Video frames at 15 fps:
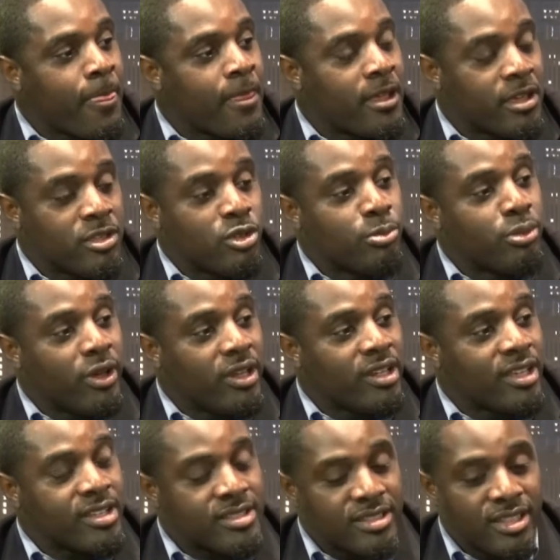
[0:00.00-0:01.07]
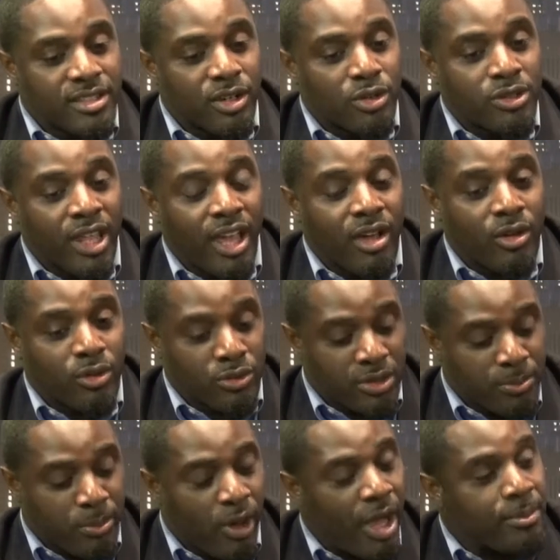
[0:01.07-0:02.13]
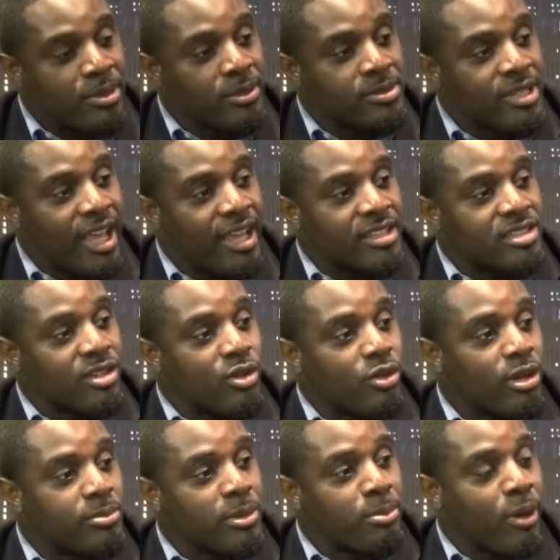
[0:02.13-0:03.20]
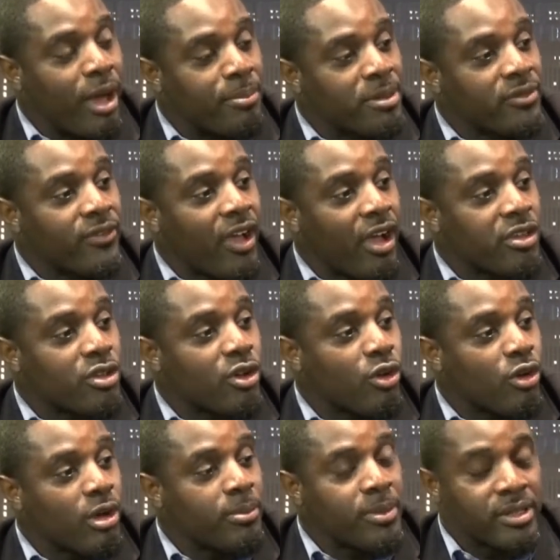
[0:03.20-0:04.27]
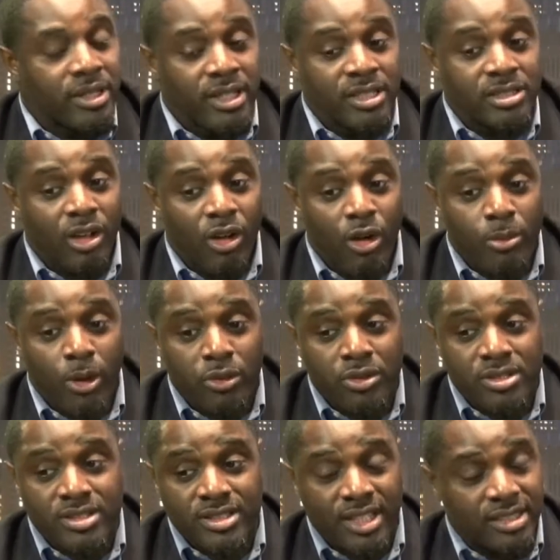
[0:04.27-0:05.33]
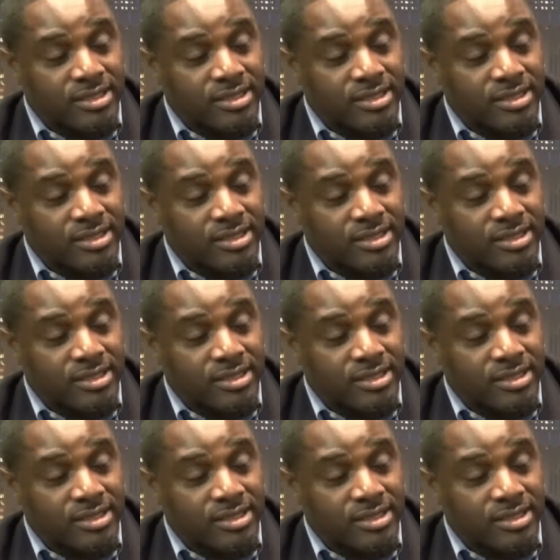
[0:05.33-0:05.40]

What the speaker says: You bring the casino, now the property tax go up, the property value go up, and these homeowners